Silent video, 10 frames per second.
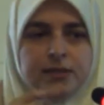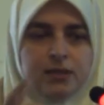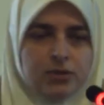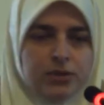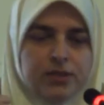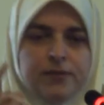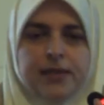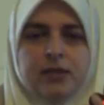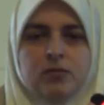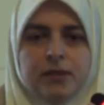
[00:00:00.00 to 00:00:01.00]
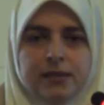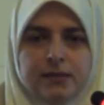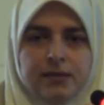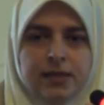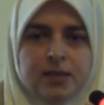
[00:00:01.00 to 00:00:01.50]
security vacuum
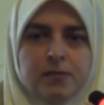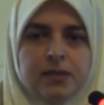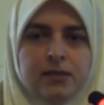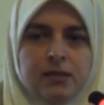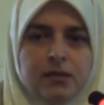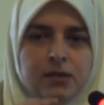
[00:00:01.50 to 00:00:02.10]
that has been